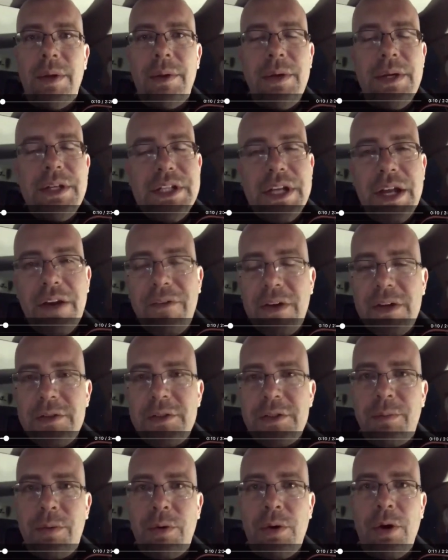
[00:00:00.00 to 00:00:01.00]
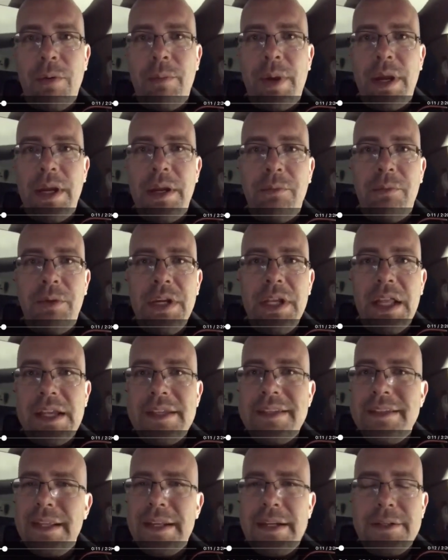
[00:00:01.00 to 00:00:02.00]
By reaching out for our support, by
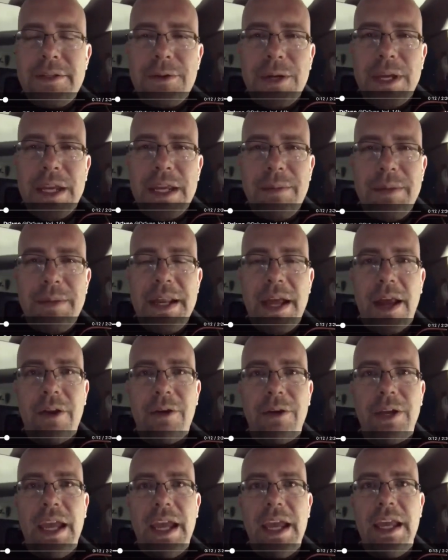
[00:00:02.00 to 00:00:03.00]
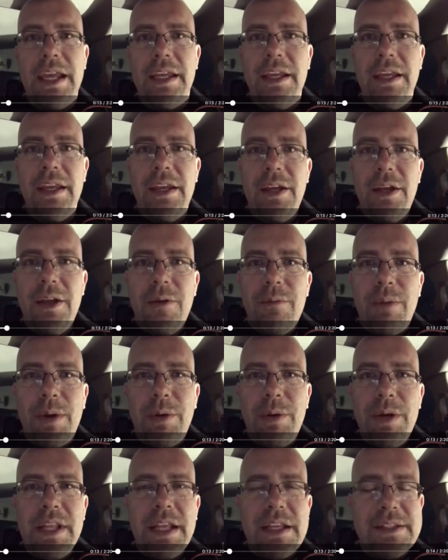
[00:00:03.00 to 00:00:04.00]
realizing that it's okay to be not okay,
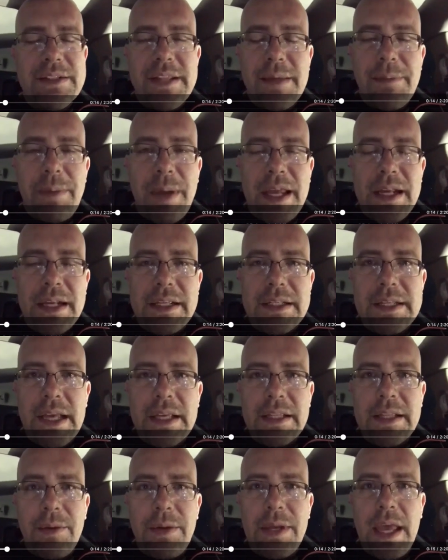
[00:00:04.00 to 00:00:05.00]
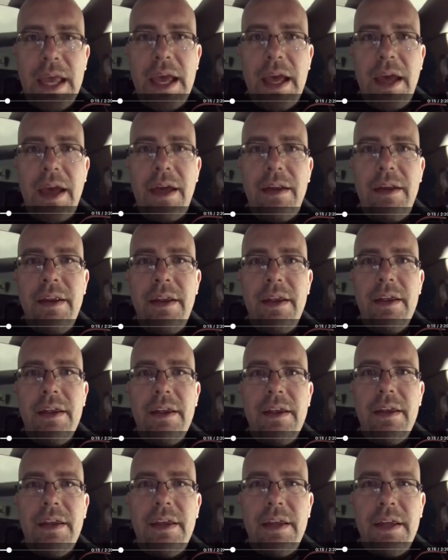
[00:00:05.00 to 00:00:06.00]
by realizing that panic attack that we had,
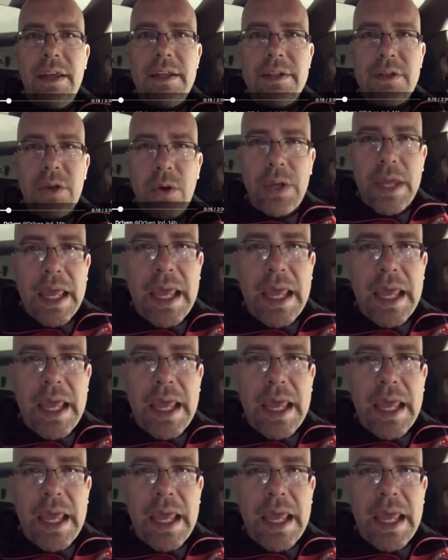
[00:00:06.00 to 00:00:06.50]
it's